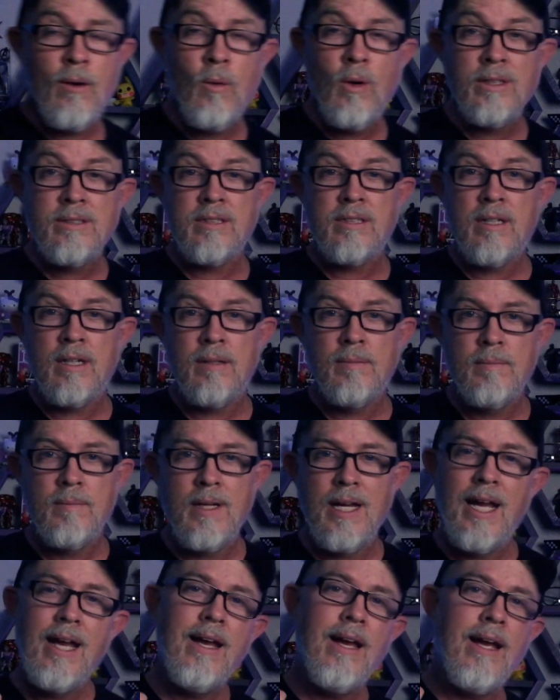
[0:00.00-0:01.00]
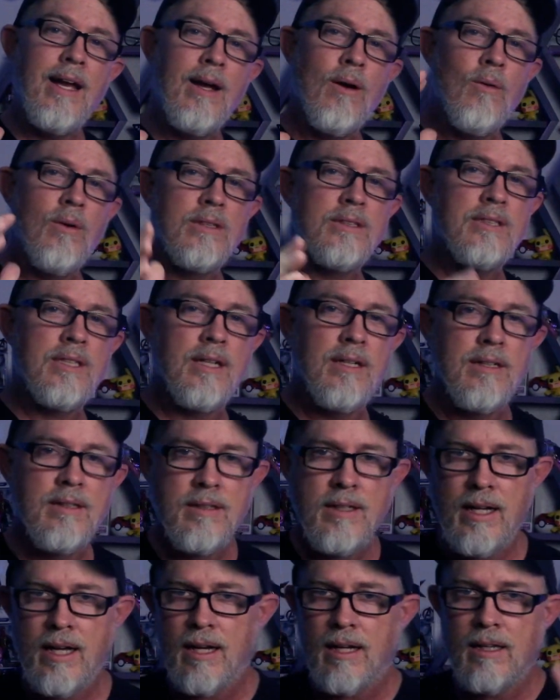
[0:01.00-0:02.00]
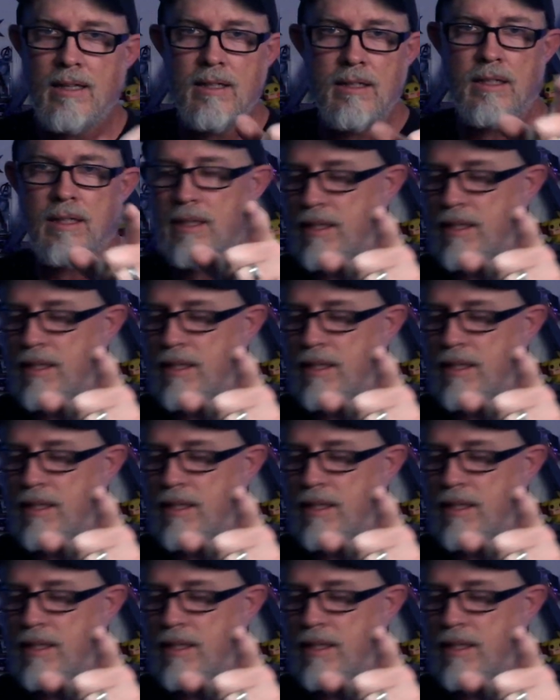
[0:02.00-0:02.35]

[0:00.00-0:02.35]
what's up? Hey, what's up? I gotta look at